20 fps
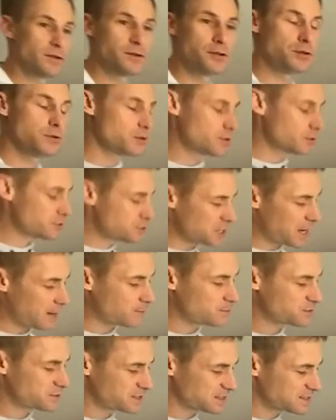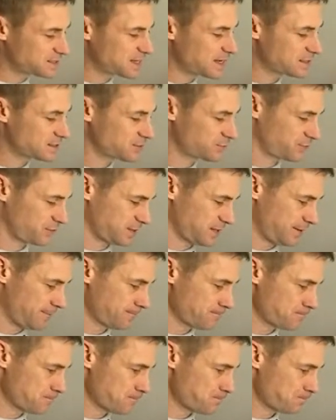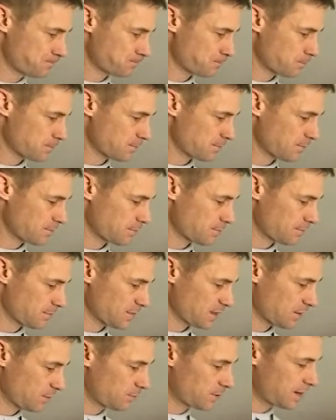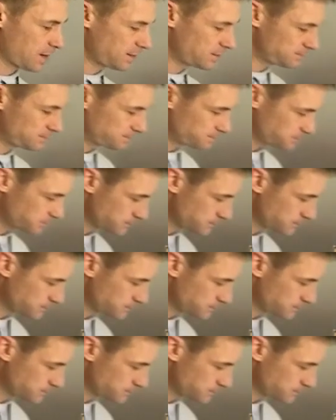to do their job successfully, right?